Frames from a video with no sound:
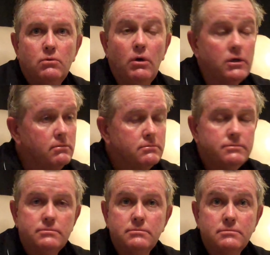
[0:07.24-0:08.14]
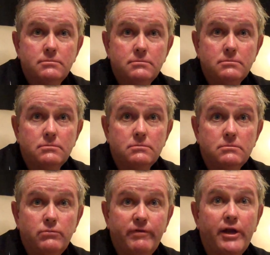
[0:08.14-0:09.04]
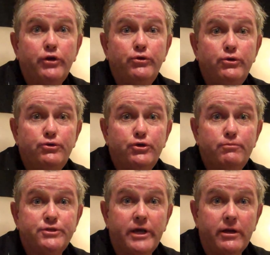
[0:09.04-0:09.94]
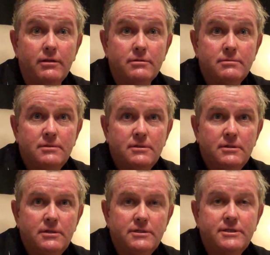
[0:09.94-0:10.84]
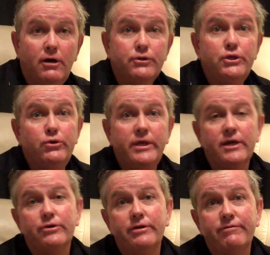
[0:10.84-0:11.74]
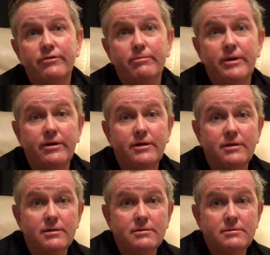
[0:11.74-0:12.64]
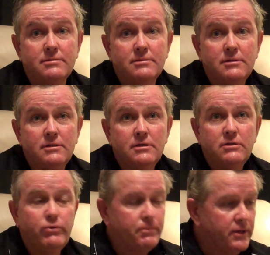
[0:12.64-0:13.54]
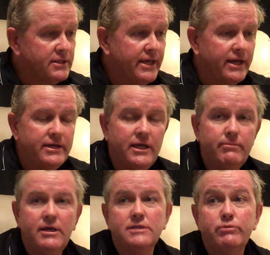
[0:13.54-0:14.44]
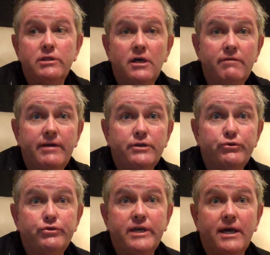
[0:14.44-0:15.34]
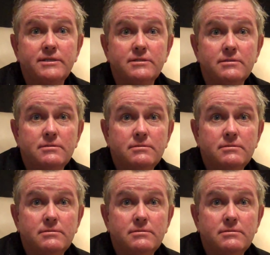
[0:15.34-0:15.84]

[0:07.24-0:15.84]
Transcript: Welcome. We've got a new YouTube channel. It's called New Hickory for America. We picked that name because we love Andrew Jackson.